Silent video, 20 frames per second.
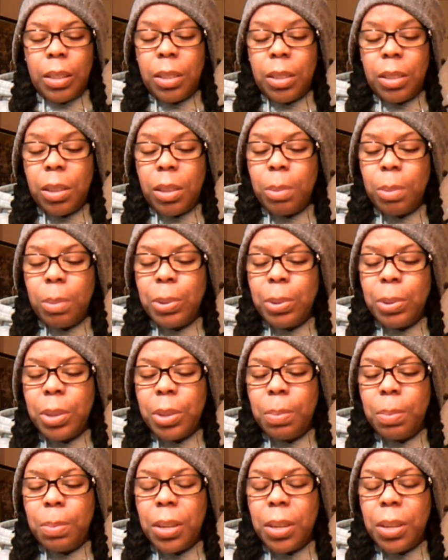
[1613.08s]
And they're
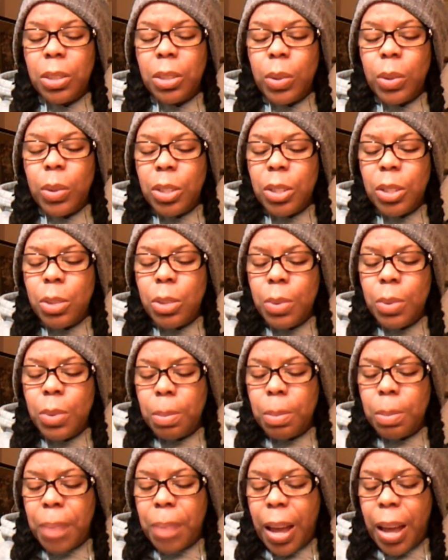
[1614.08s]
pretty big. You get 2
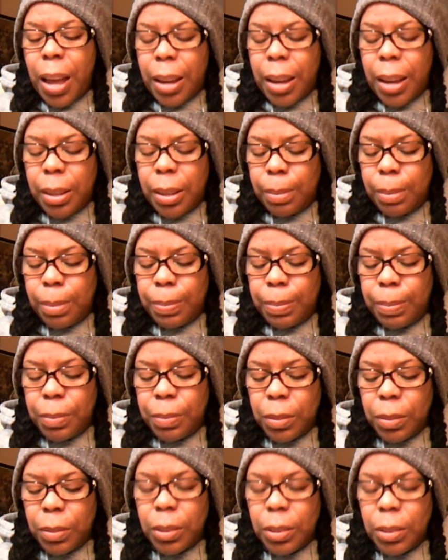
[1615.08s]
in a pack.
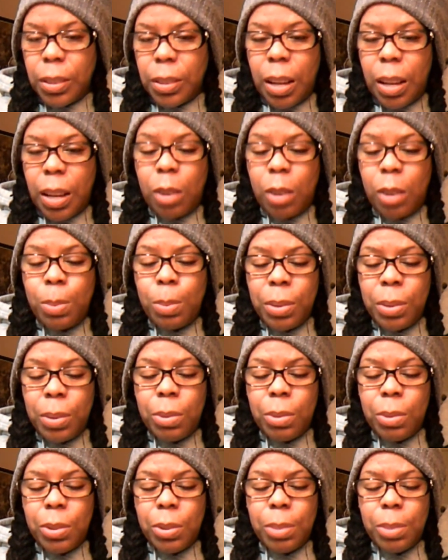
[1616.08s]
I'll be
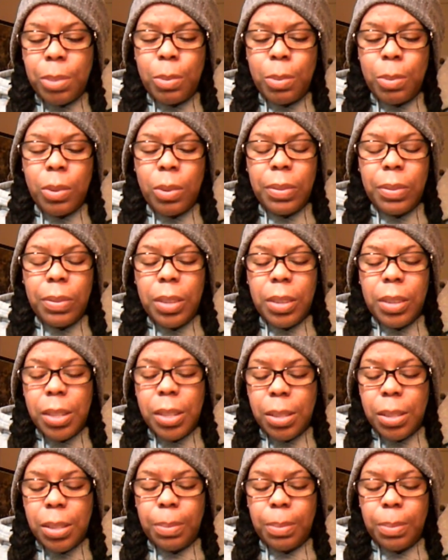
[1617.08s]
ordering more of this.